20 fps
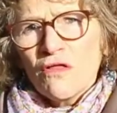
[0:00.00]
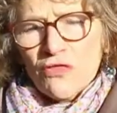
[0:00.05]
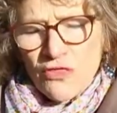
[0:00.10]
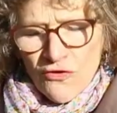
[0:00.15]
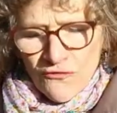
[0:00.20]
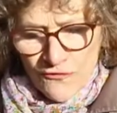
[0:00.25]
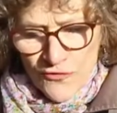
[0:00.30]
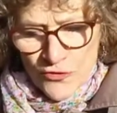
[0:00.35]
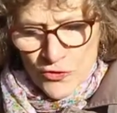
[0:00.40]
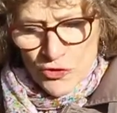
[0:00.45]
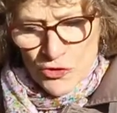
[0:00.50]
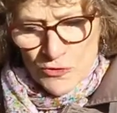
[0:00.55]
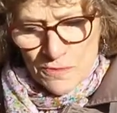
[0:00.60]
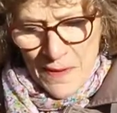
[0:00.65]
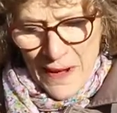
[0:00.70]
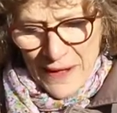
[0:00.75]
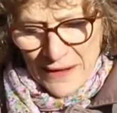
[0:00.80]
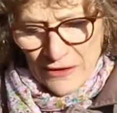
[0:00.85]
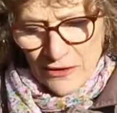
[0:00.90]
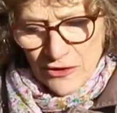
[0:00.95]
The food
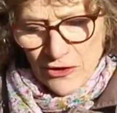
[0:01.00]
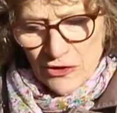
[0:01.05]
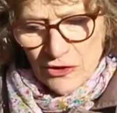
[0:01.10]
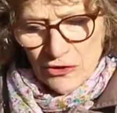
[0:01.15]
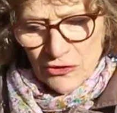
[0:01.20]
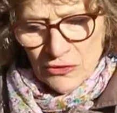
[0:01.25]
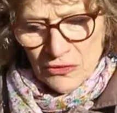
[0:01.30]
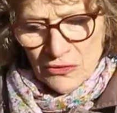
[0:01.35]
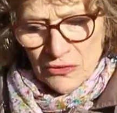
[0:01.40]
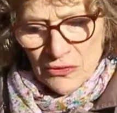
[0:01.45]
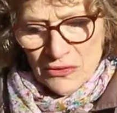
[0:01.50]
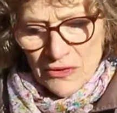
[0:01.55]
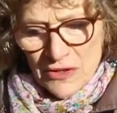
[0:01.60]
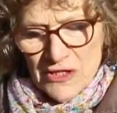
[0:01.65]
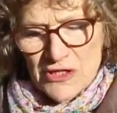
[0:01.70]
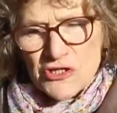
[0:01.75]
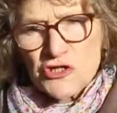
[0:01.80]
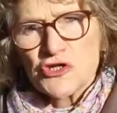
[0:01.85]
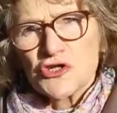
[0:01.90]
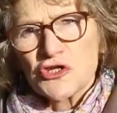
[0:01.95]
bank queue
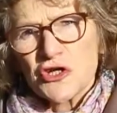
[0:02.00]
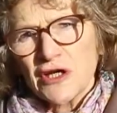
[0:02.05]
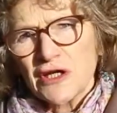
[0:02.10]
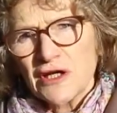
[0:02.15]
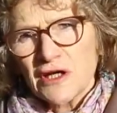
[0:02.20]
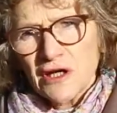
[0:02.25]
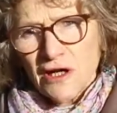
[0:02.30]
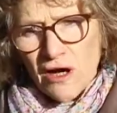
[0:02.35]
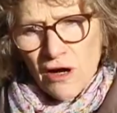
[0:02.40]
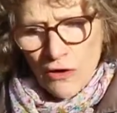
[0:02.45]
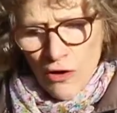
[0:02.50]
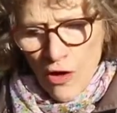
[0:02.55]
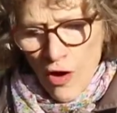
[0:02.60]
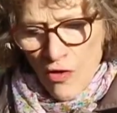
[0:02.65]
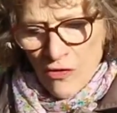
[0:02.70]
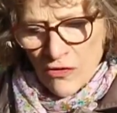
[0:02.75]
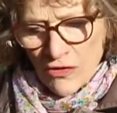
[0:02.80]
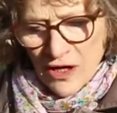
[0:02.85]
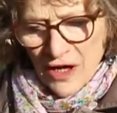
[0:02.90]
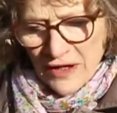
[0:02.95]
is chinking
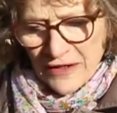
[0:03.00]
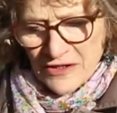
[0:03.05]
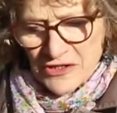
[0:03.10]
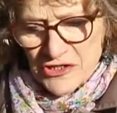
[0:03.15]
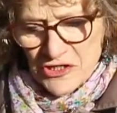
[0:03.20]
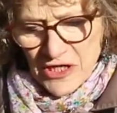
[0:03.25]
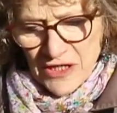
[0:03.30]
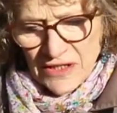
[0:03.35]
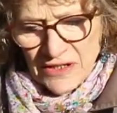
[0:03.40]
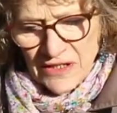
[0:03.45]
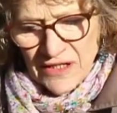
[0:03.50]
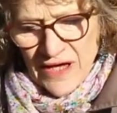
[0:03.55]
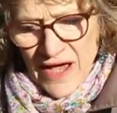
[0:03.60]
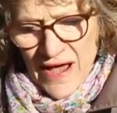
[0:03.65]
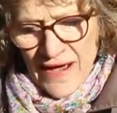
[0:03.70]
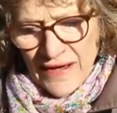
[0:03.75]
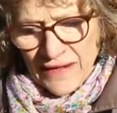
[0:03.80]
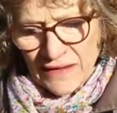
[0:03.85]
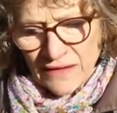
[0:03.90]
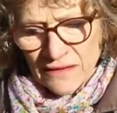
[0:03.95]
along like a chain
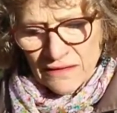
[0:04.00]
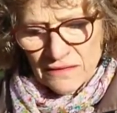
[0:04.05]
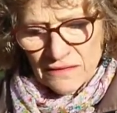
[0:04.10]
gang.